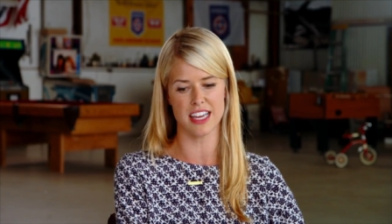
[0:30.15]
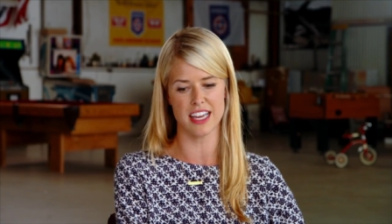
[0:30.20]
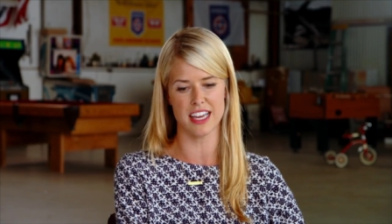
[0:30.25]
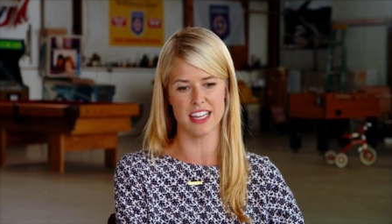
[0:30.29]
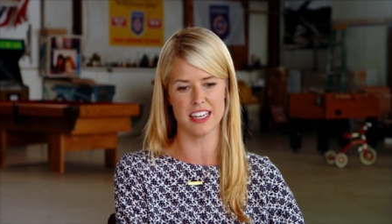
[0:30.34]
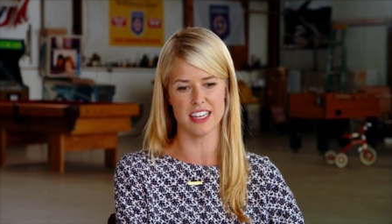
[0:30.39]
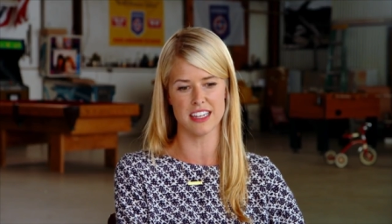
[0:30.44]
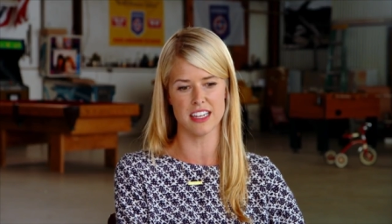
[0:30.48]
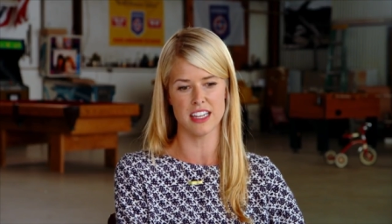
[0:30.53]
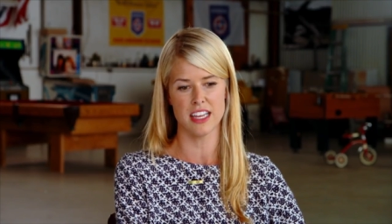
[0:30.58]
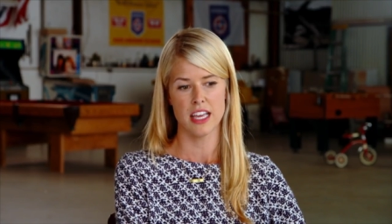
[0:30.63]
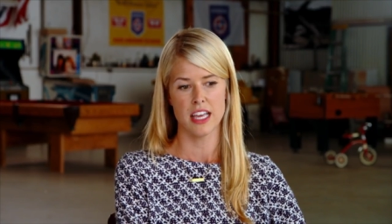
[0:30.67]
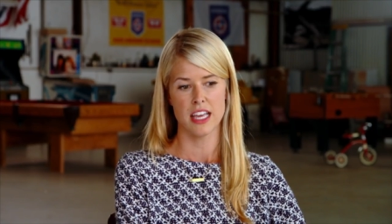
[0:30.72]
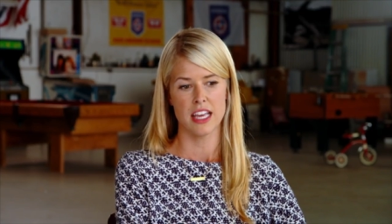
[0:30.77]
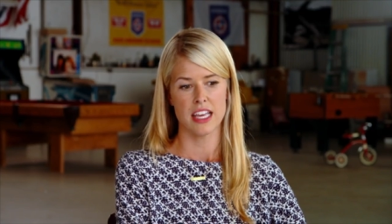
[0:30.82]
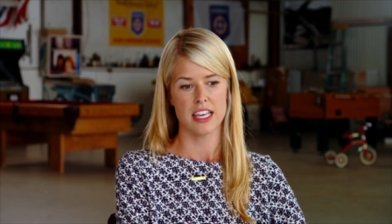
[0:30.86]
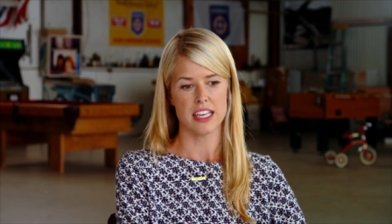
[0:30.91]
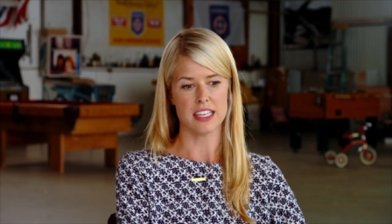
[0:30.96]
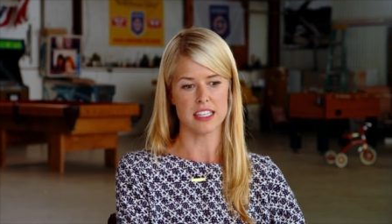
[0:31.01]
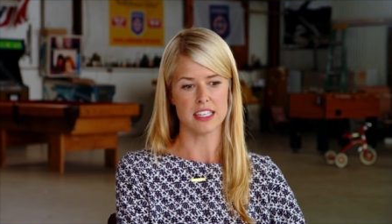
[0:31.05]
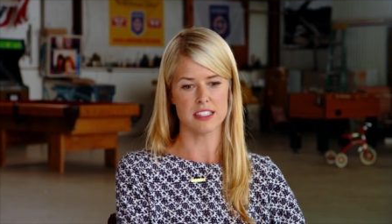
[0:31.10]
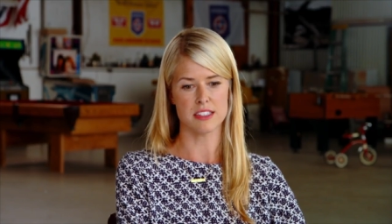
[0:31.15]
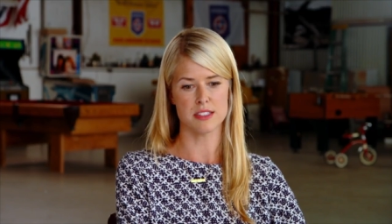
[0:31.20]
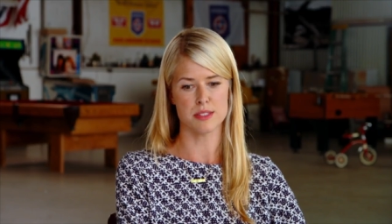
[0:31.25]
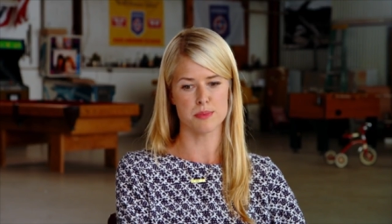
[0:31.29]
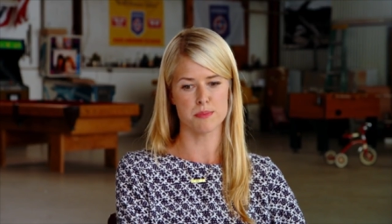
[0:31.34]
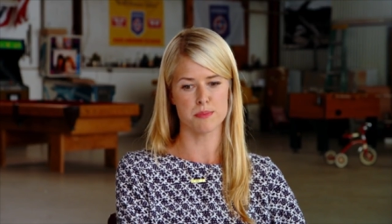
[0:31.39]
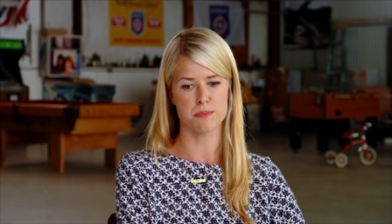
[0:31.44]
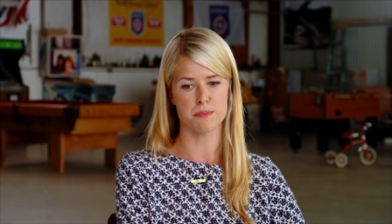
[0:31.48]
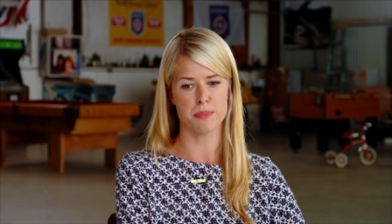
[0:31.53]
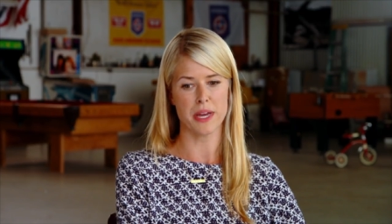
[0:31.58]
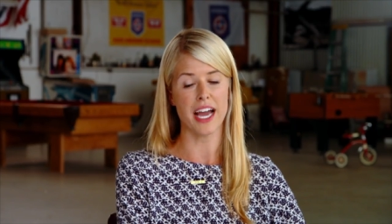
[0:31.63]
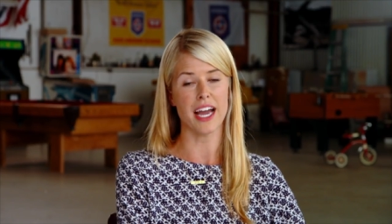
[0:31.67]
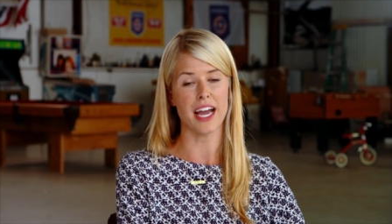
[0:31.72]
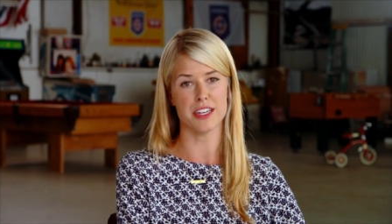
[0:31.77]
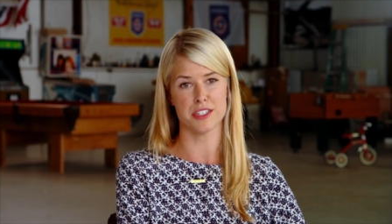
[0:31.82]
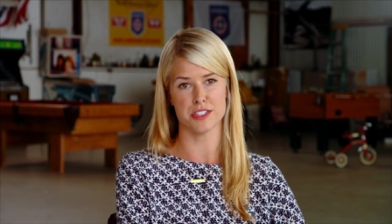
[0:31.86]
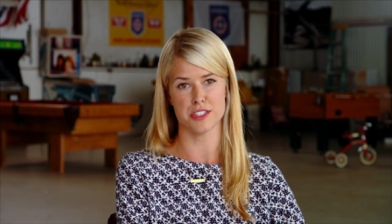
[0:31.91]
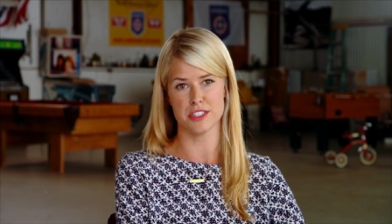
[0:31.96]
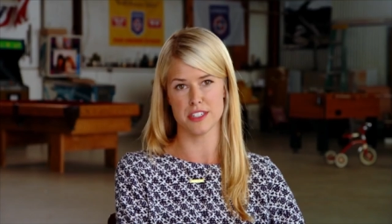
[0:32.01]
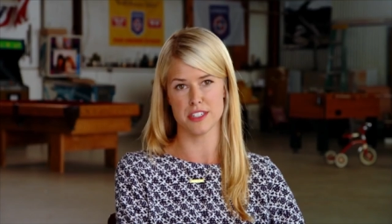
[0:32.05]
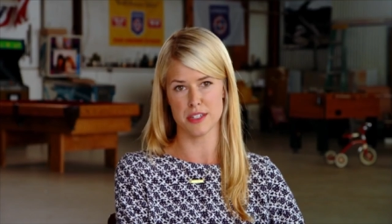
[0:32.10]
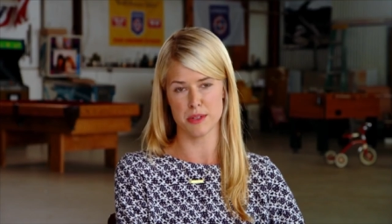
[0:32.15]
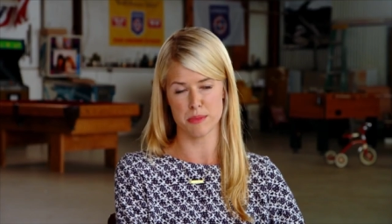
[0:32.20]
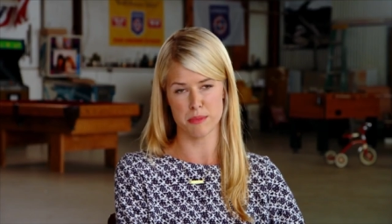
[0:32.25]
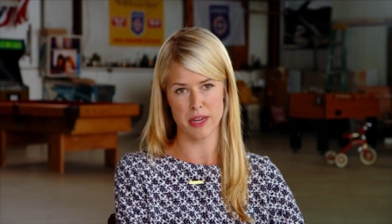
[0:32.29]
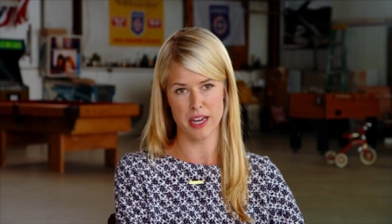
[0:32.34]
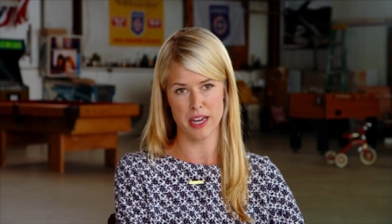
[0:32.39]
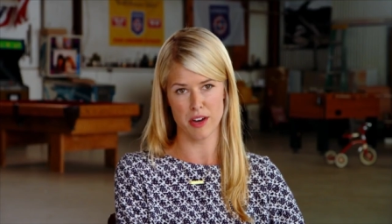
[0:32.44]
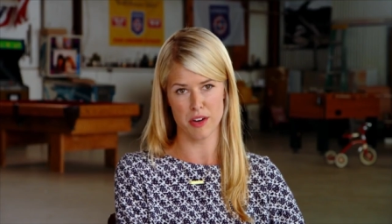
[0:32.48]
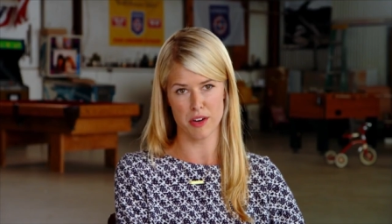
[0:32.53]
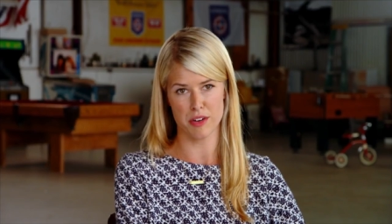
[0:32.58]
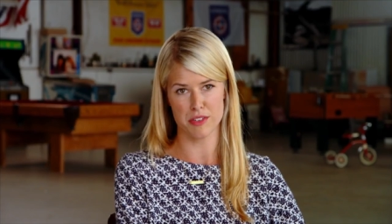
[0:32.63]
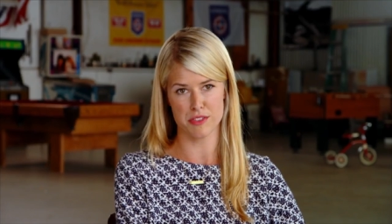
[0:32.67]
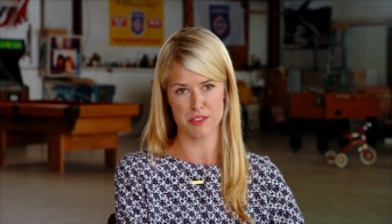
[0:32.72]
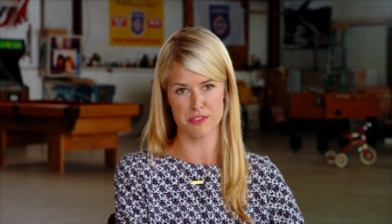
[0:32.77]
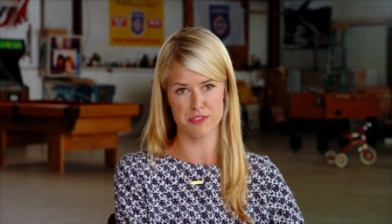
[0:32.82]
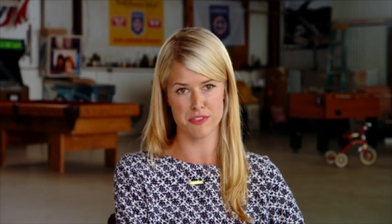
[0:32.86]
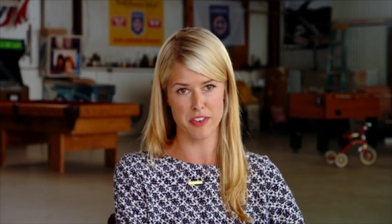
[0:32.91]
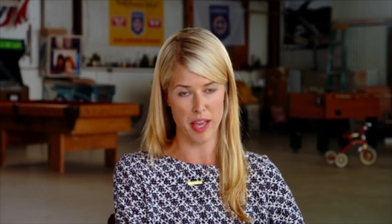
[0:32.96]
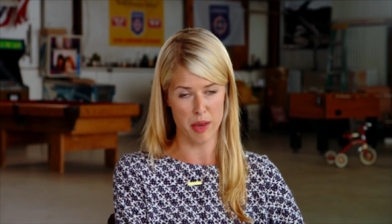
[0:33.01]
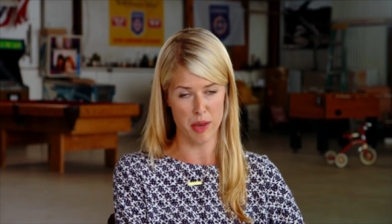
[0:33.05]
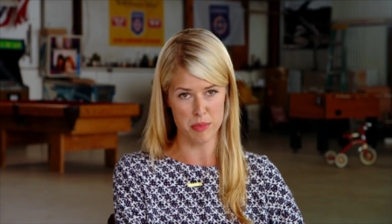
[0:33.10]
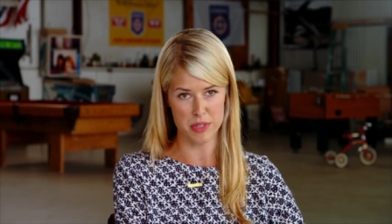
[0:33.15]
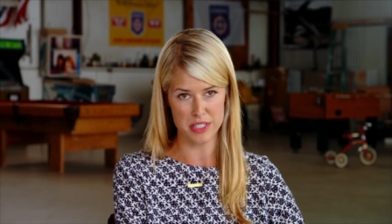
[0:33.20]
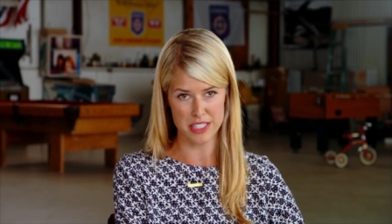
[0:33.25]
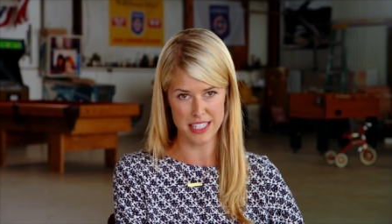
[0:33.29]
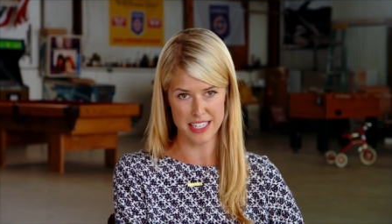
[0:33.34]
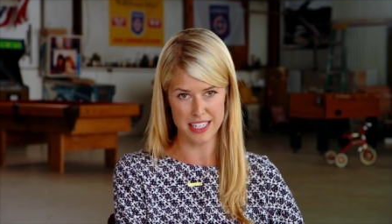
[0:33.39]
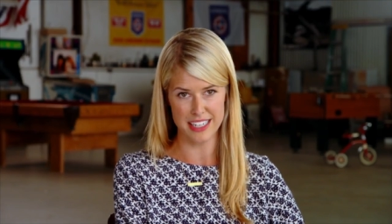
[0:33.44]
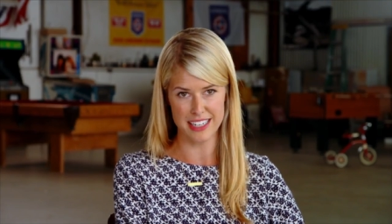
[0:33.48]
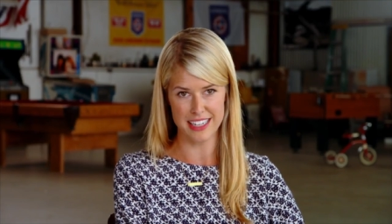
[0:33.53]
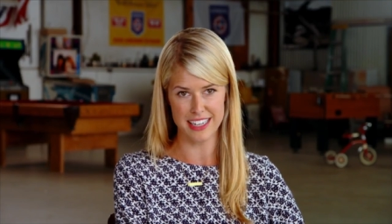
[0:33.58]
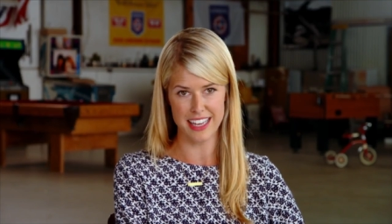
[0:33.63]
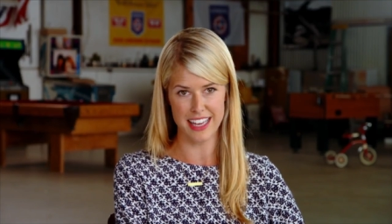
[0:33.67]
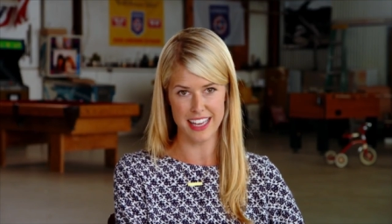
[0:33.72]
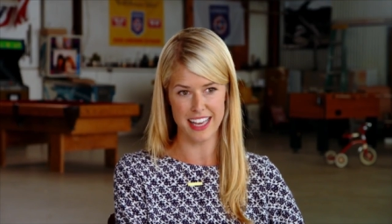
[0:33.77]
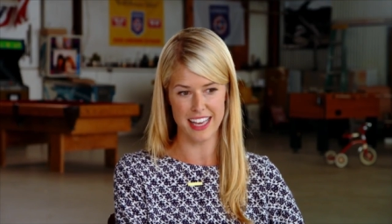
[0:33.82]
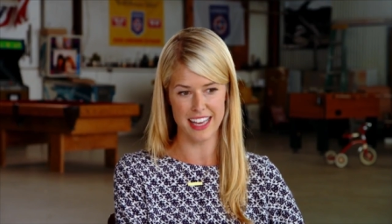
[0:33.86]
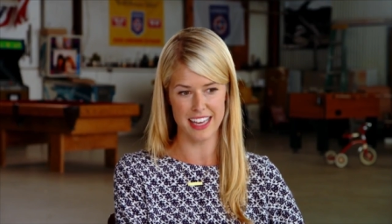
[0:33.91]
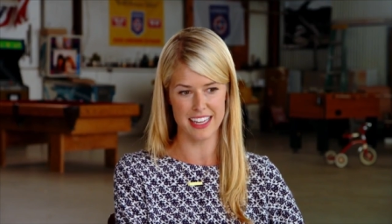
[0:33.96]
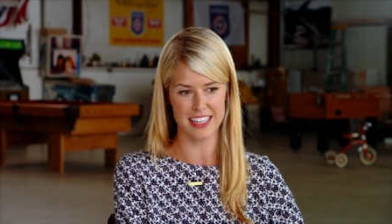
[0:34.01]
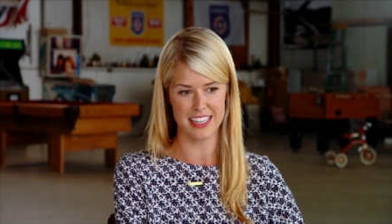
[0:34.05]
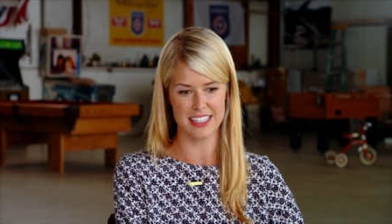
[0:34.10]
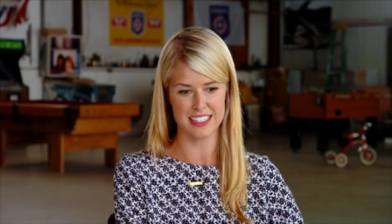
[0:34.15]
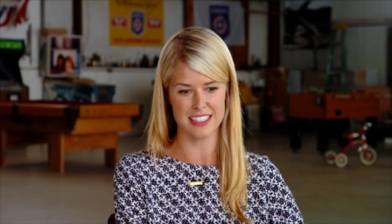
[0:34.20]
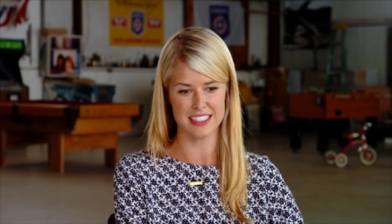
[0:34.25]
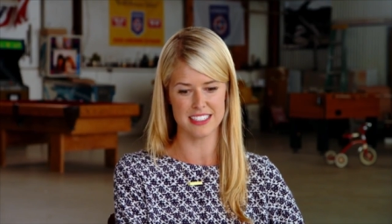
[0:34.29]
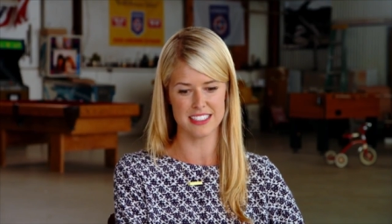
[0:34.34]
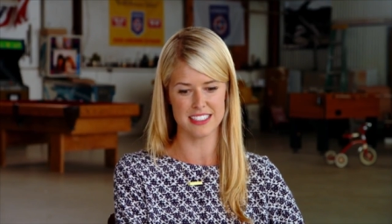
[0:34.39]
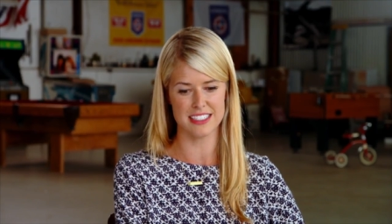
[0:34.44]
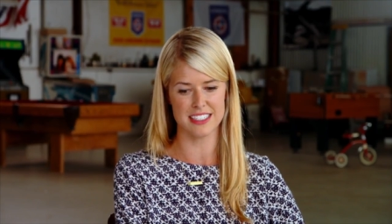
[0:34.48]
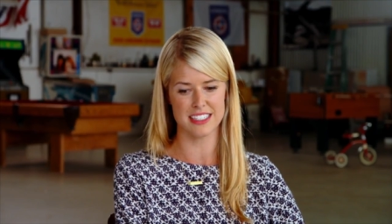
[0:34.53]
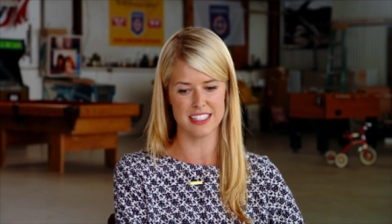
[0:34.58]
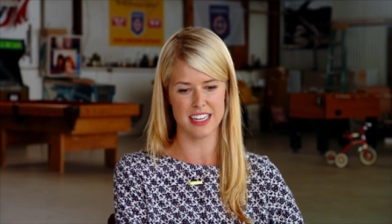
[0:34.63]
And he's passionate about family and